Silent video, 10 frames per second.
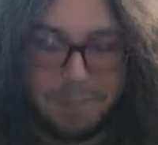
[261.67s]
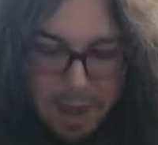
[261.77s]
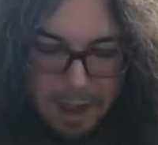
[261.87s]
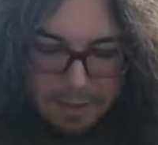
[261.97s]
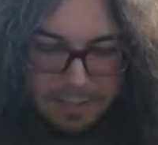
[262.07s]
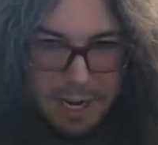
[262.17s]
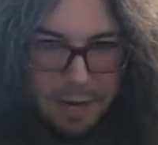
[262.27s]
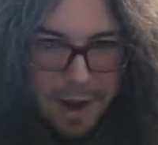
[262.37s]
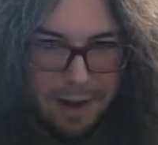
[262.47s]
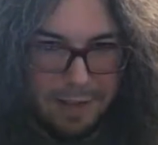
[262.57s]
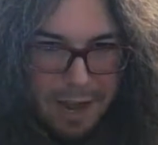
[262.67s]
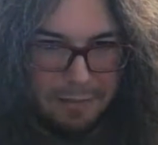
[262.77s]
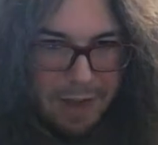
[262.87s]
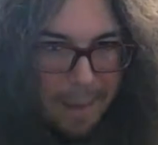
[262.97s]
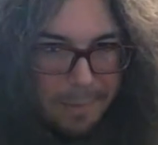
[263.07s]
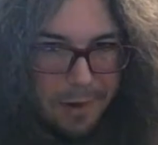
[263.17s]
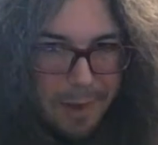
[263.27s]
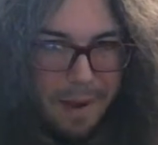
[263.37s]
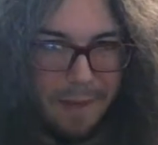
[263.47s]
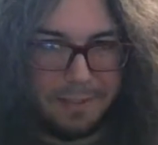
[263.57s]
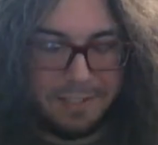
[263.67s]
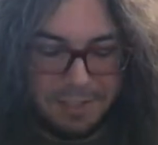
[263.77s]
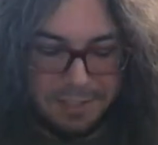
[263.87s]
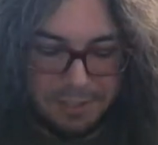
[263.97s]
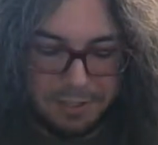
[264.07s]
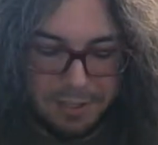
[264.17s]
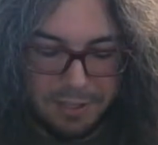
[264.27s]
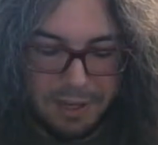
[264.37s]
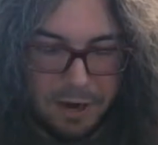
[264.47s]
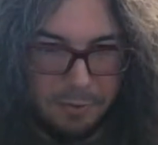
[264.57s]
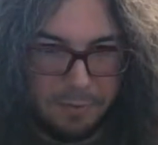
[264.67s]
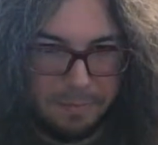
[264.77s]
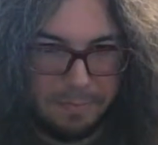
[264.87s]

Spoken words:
Nintendo had a lot of copyright policies, you know,